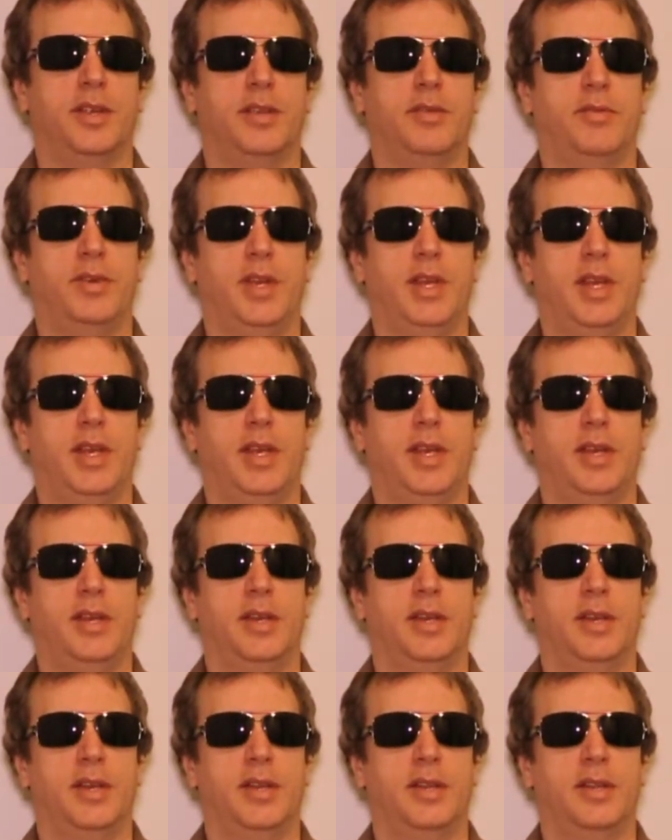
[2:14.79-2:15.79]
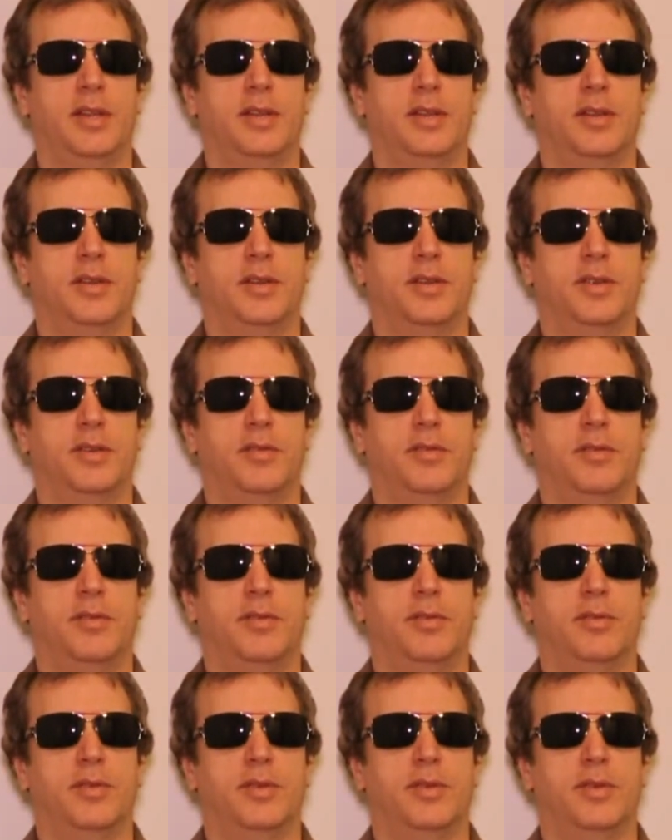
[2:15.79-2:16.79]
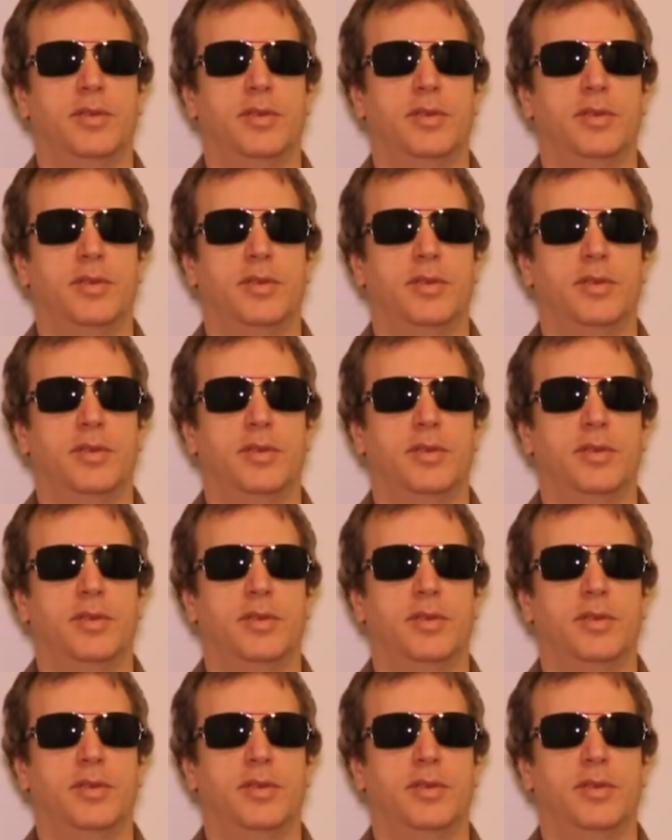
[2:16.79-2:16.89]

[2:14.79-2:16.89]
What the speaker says: you need to